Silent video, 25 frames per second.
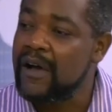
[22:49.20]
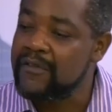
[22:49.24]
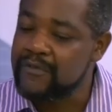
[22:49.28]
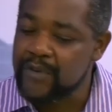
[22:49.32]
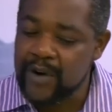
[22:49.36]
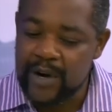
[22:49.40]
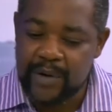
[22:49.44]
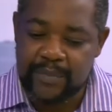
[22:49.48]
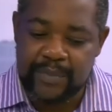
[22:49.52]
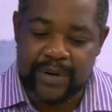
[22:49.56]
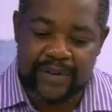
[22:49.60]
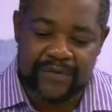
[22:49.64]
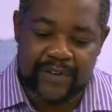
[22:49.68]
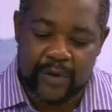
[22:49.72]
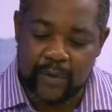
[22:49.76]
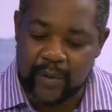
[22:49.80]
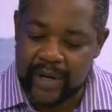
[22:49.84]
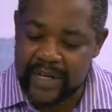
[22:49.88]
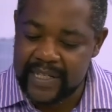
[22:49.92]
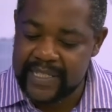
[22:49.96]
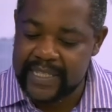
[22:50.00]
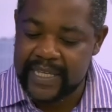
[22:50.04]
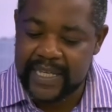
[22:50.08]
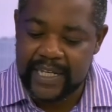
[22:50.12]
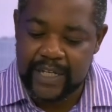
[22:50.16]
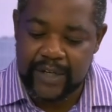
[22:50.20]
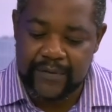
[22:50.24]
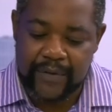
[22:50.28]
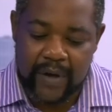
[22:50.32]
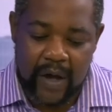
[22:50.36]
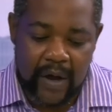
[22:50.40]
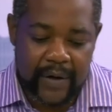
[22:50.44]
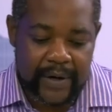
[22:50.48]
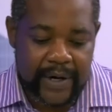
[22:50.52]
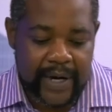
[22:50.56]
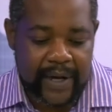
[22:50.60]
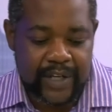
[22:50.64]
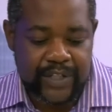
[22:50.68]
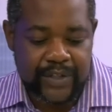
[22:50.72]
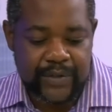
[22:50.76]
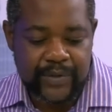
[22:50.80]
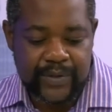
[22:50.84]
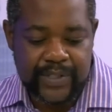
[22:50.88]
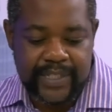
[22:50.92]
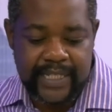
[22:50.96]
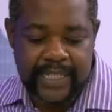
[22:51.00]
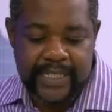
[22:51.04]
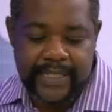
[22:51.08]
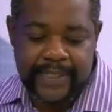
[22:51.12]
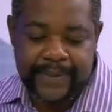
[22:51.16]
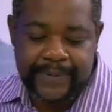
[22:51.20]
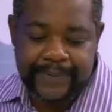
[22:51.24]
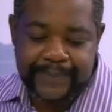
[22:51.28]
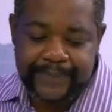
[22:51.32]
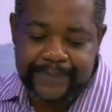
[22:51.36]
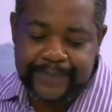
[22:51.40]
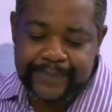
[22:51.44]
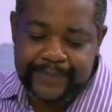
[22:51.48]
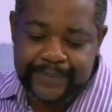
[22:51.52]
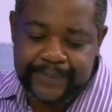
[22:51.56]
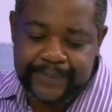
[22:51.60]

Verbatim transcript: uh, very briefly, when is the end of our agricultural season?